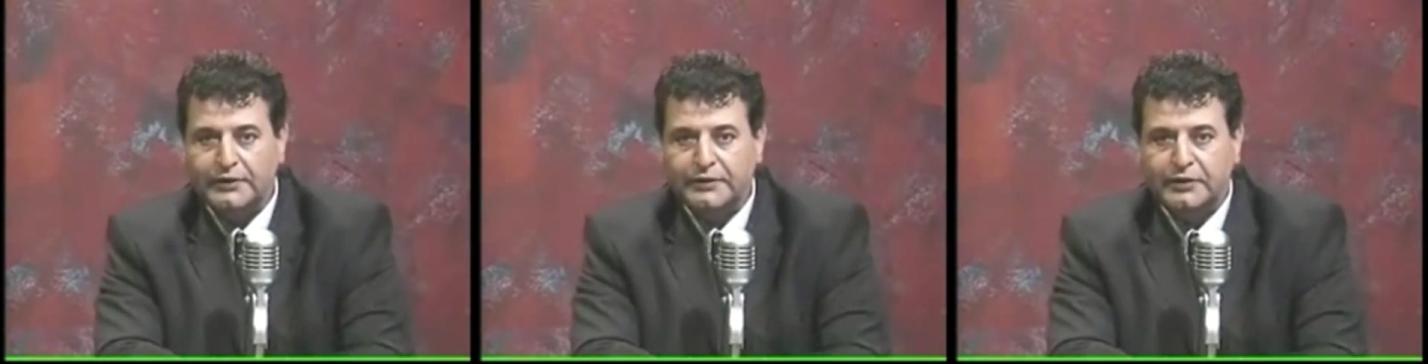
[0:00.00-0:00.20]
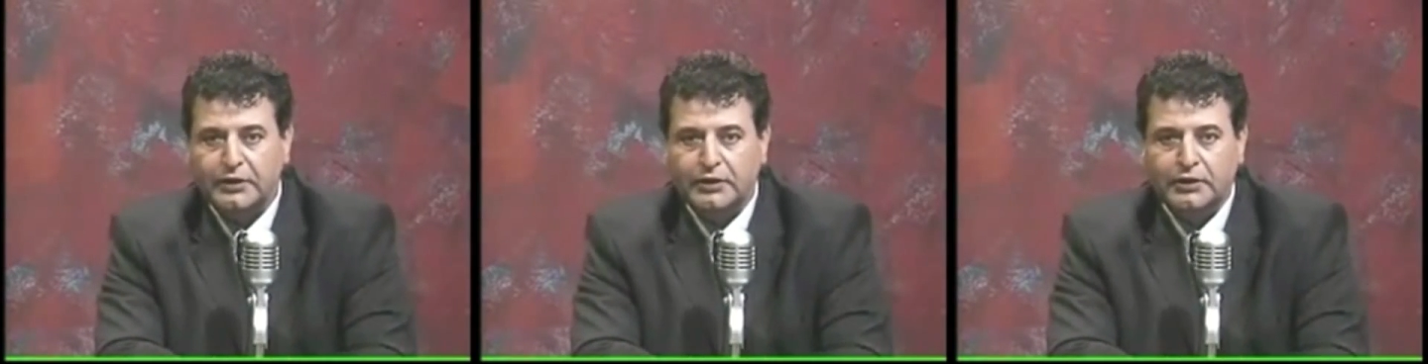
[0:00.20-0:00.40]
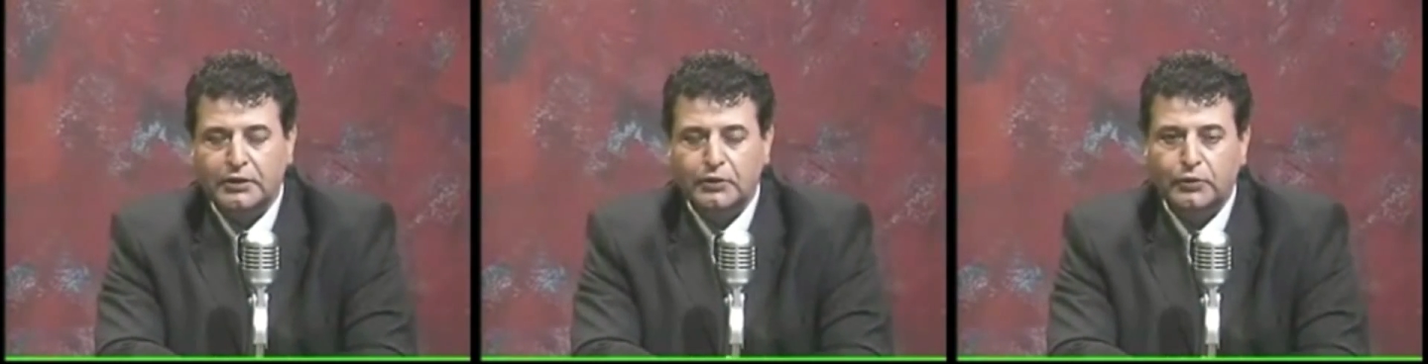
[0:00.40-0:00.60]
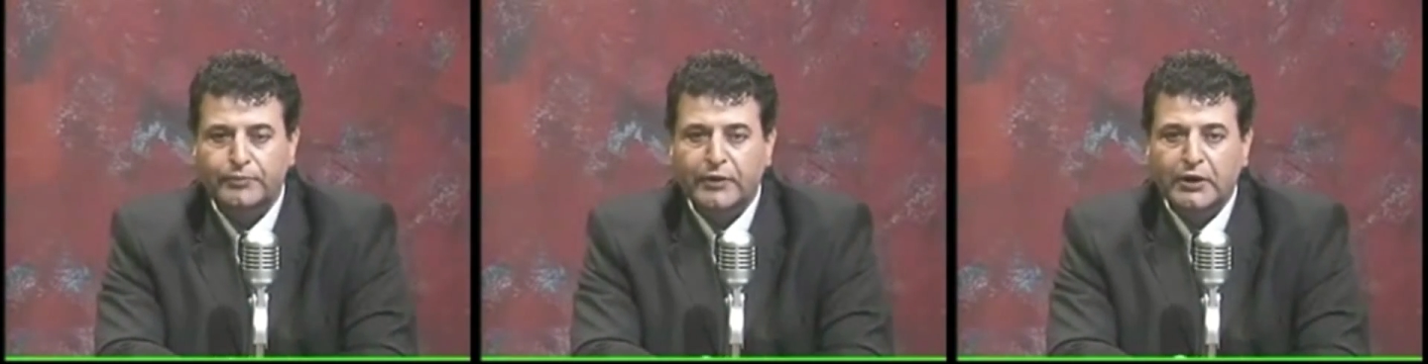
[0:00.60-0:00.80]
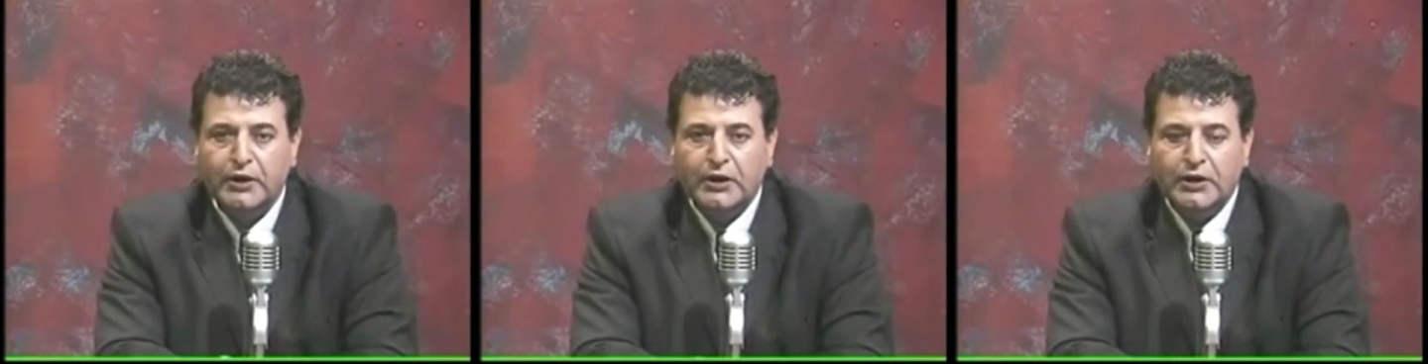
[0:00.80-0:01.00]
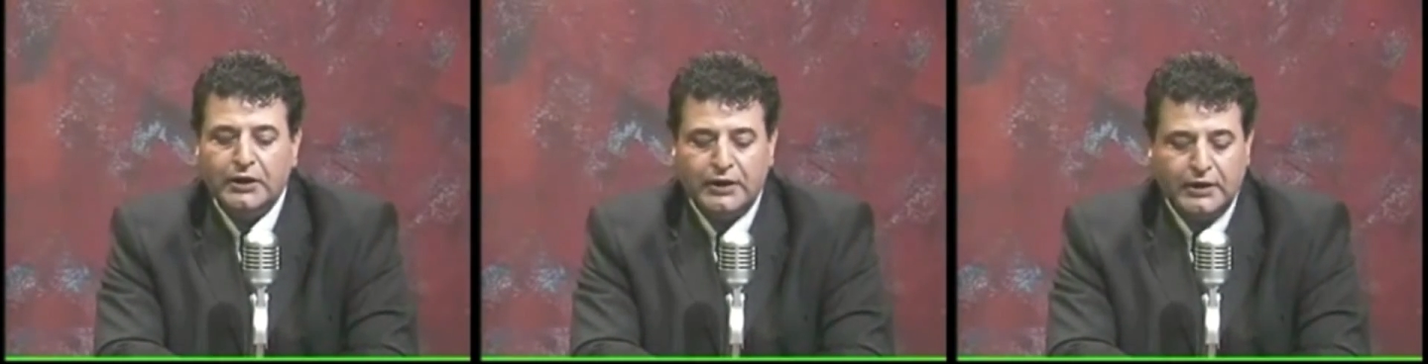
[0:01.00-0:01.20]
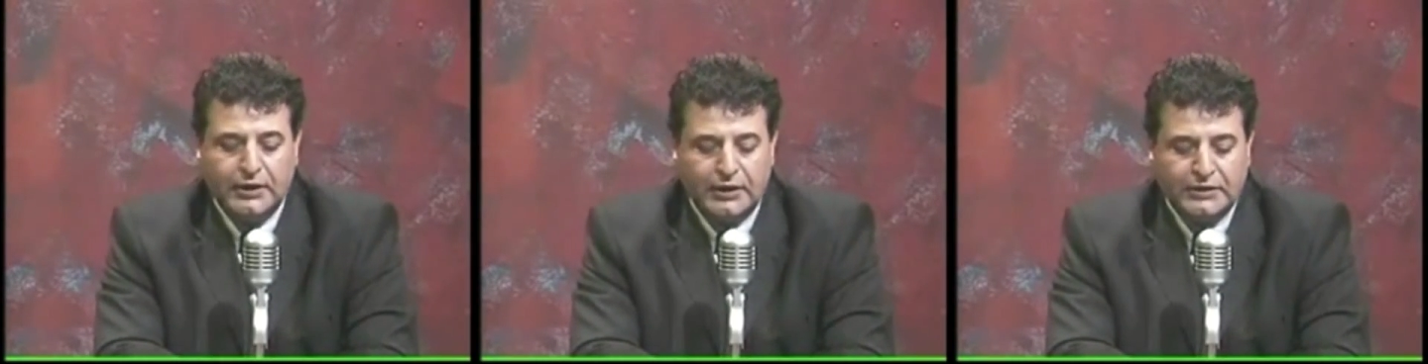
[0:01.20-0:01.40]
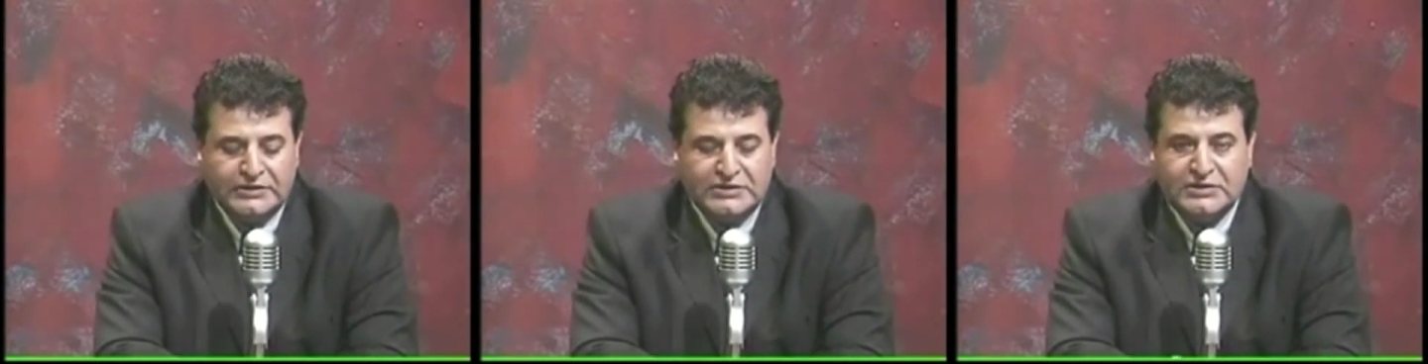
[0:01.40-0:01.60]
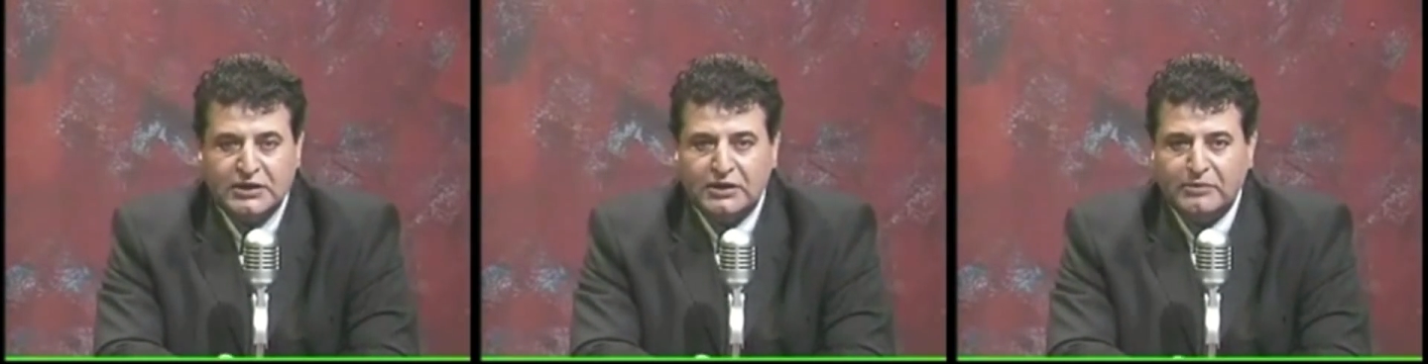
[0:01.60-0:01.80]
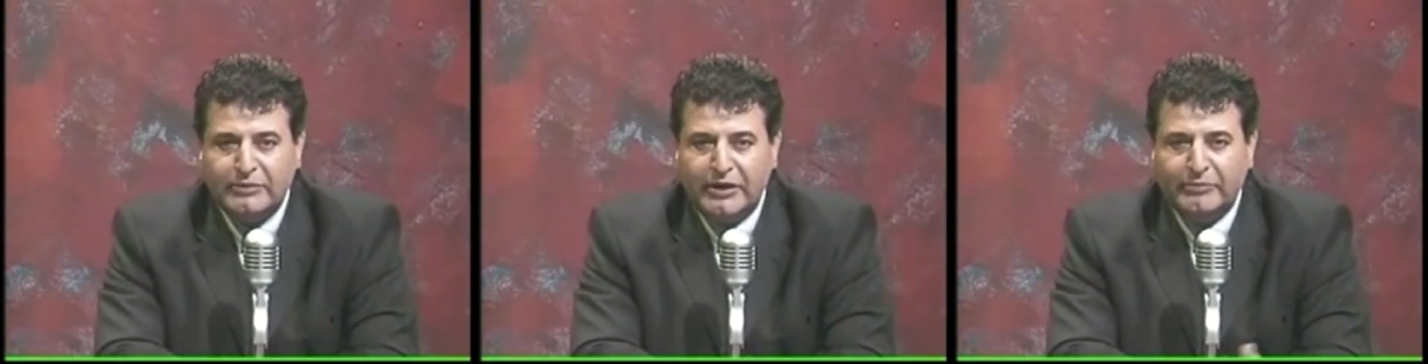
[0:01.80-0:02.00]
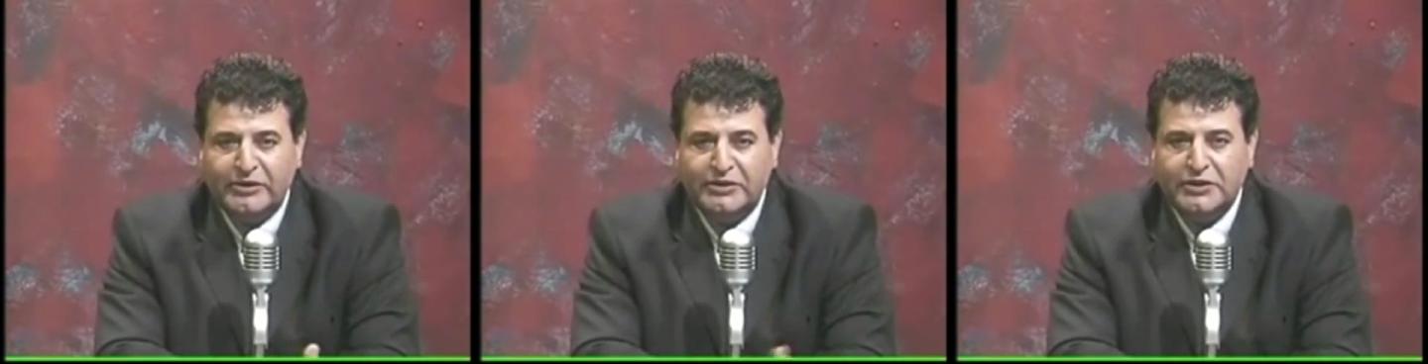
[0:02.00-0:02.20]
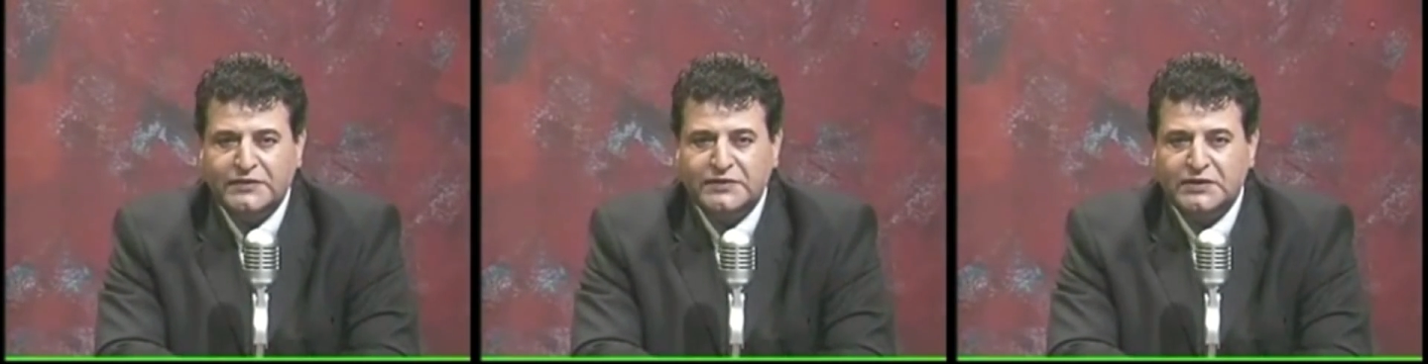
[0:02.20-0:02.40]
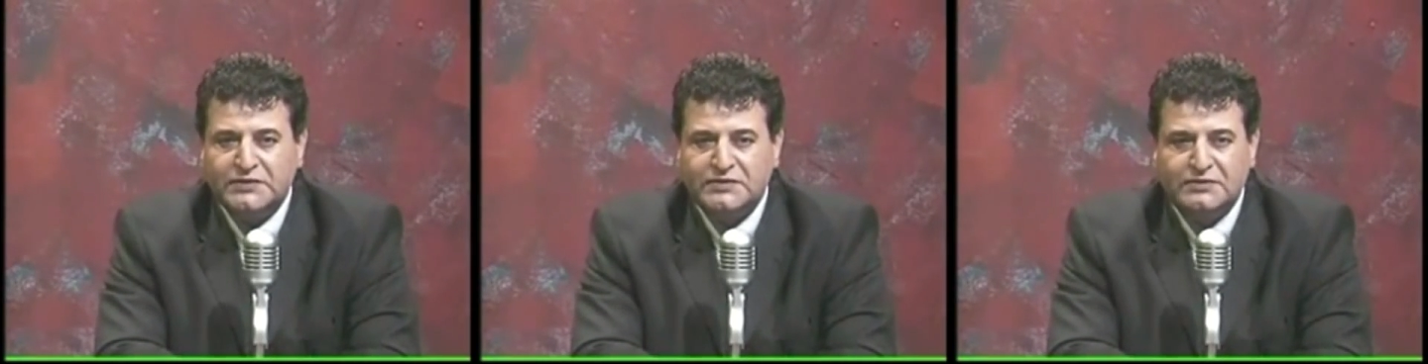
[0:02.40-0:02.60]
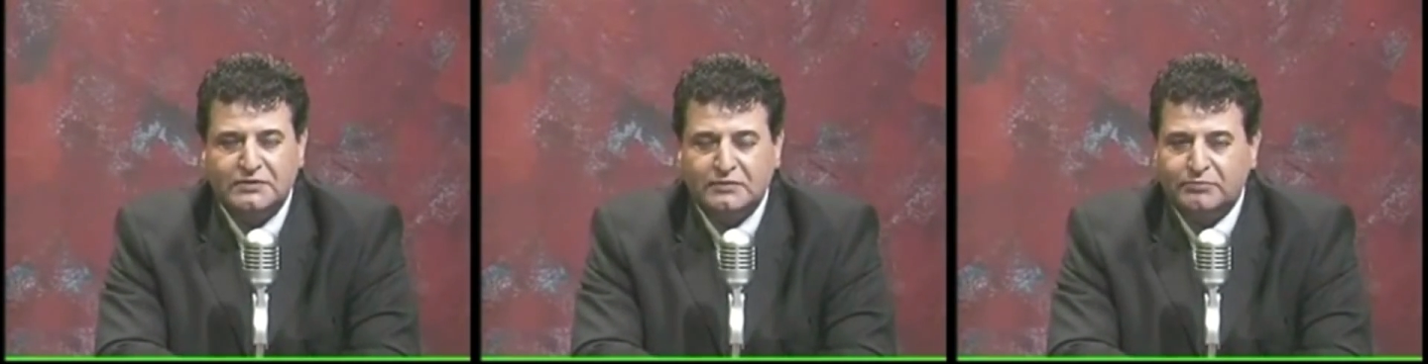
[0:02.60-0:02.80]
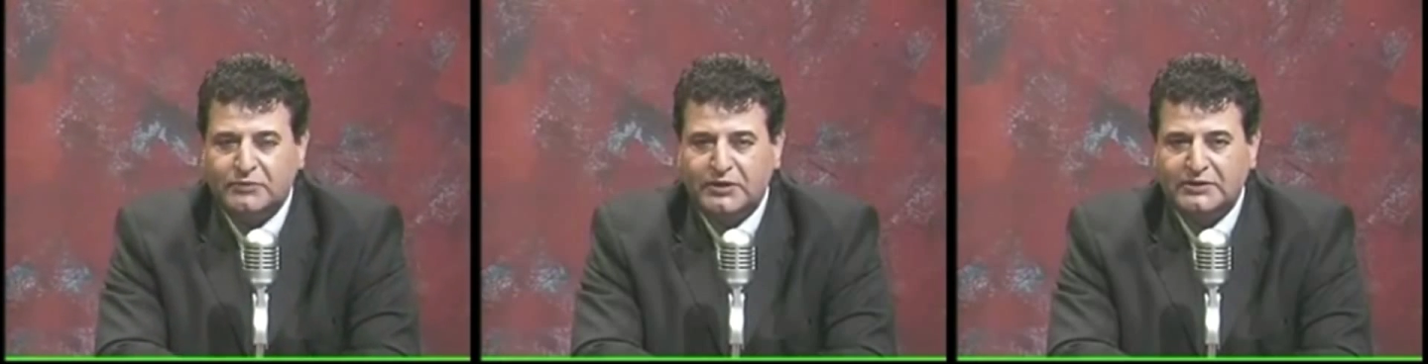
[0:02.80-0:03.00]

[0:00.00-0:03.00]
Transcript: Thank you. Uh, tell me, I mean, this is,